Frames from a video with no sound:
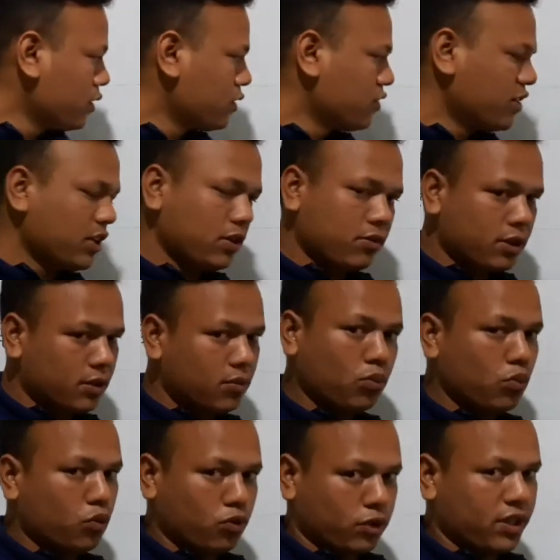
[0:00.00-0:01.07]
is 81,
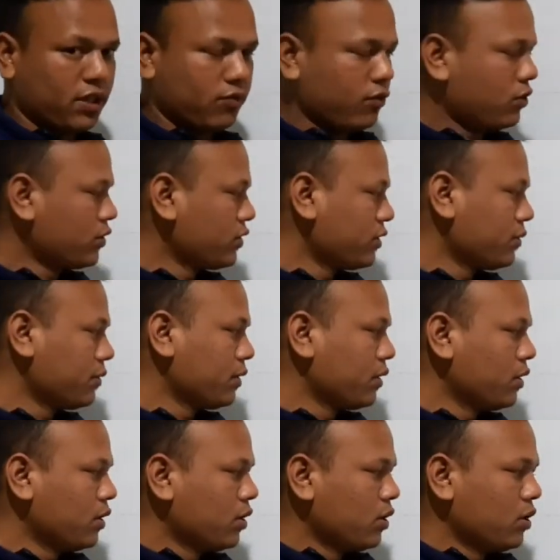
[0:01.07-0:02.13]
more than 47,
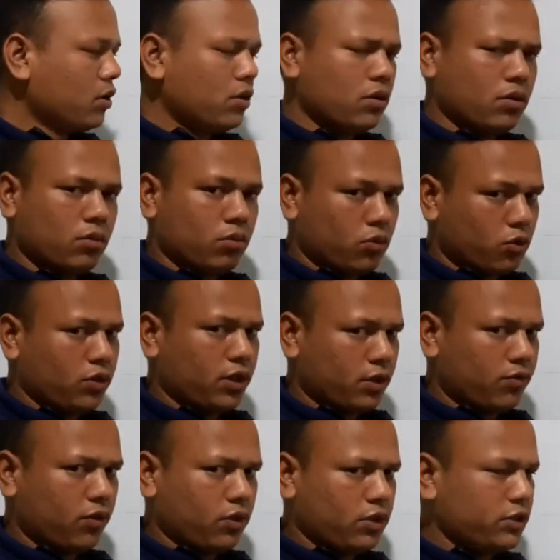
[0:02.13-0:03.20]
more than
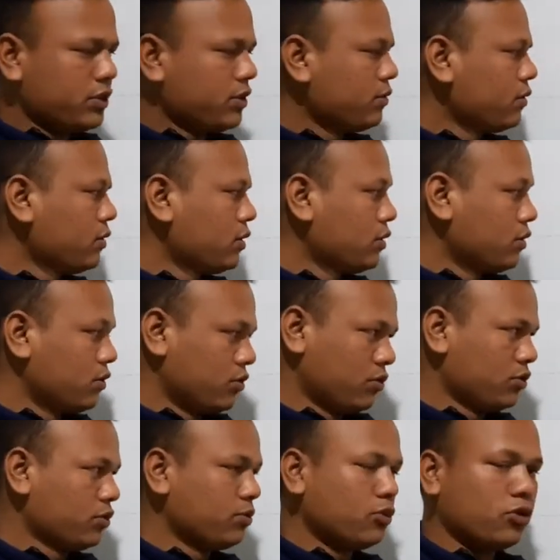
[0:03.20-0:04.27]
47, this is
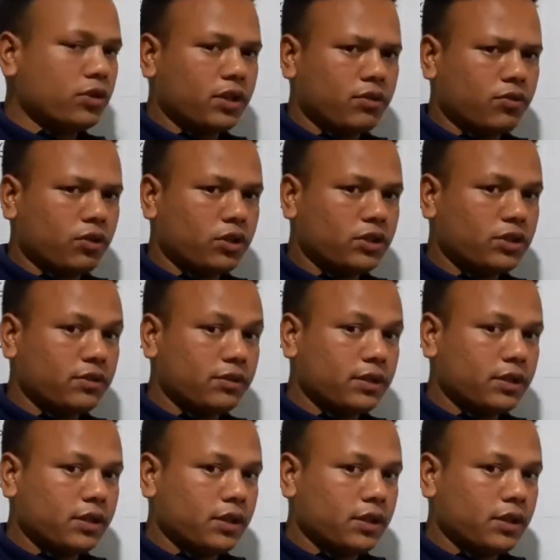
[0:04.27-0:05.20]
also more than 47,